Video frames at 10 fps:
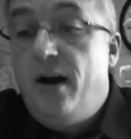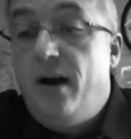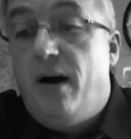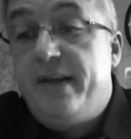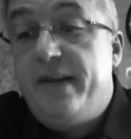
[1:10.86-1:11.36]

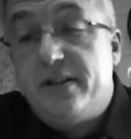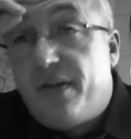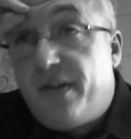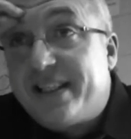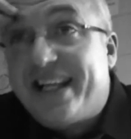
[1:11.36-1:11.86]
All right, these are
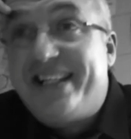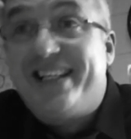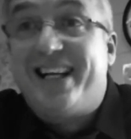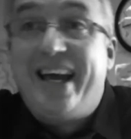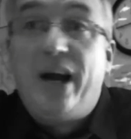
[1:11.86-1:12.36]
things like
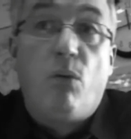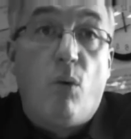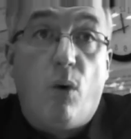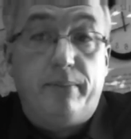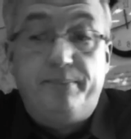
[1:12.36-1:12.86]
declare
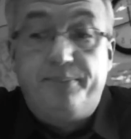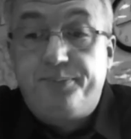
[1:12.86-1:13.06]
war,